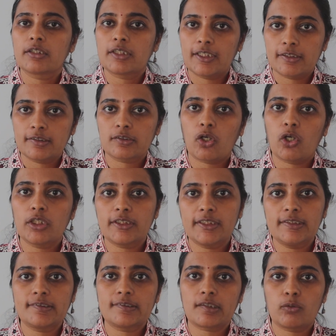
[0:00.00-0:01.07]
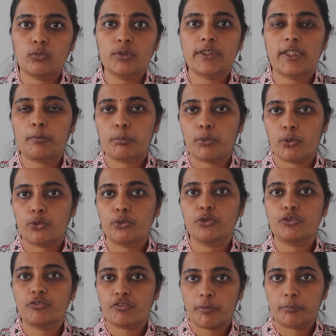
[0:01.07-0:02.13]
That is, all these sounds are
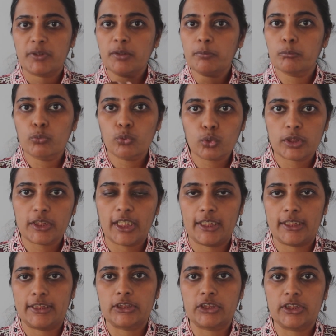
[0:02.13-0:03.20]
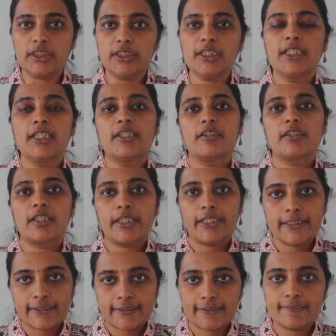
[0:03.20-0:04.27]
produced from the murdha region.
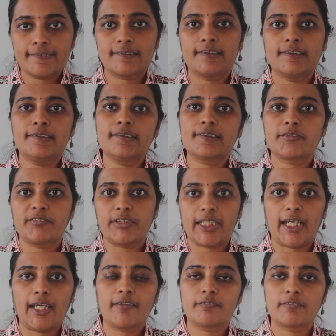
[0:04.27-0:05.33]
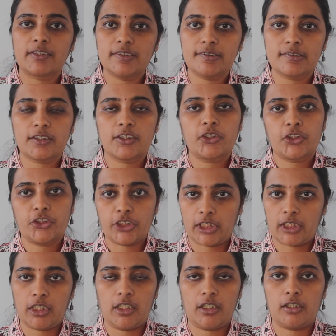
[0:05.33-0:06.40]
In this list we have this
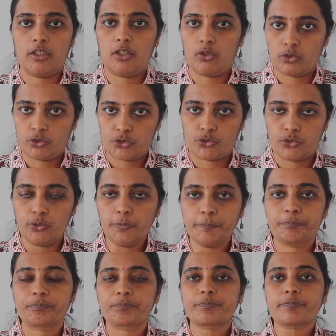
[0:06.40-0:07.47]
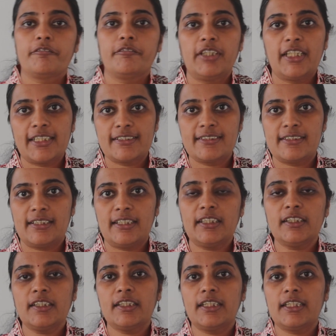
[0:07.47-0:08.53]
shakara also. We had
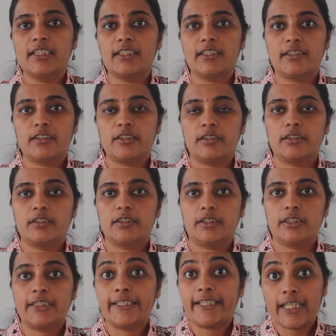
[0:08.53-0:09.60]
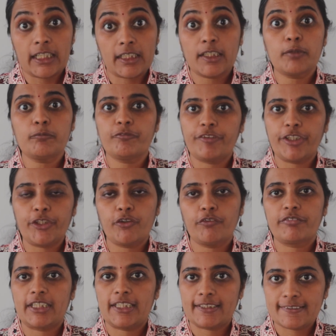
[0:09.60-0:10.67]
seen the in the Karanam video
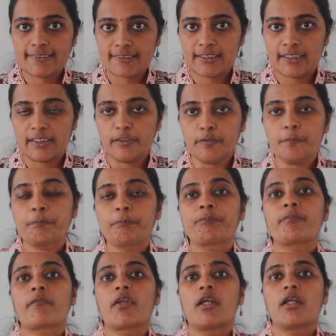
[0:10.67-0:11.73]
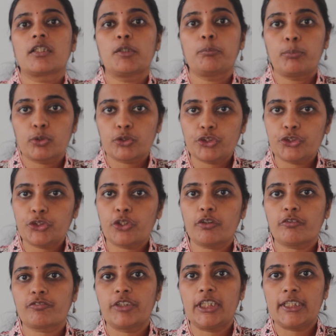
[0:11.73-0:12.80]
we had seen the
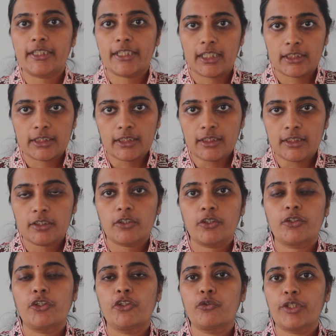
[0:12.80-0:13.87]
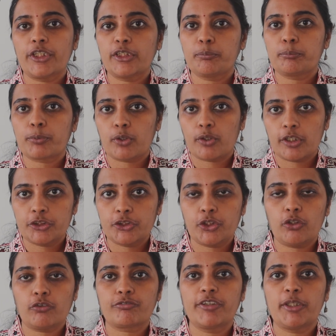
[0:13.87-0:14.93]
position of the tongue during the
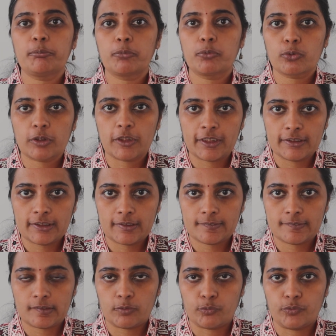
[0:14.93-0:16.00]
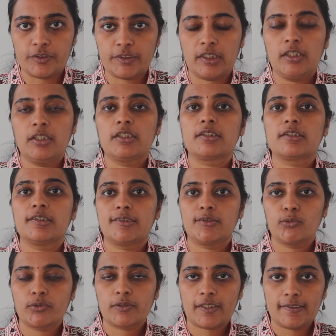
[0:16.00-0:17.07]
production of the murdhanya sounds. The
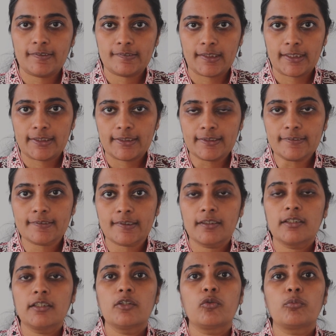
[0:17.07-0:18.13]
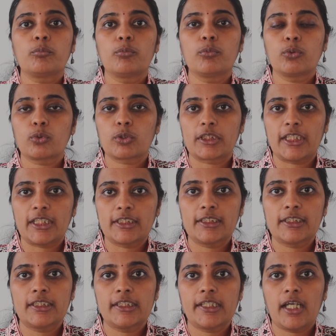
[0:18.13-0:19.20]
sutra says
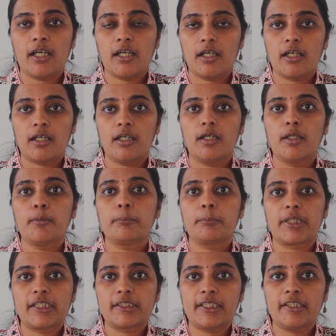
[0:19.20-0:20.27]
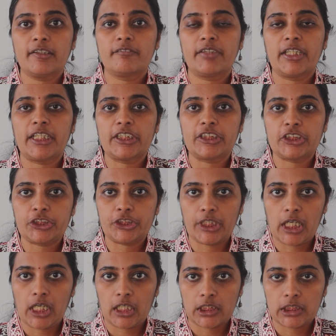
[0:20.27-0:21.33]
Murdhanyaha
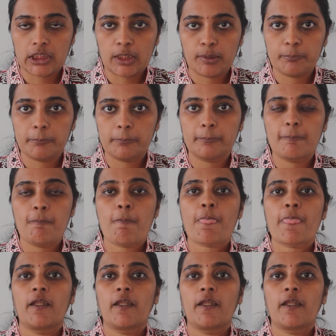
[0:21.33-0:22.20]
prativeshtyagram.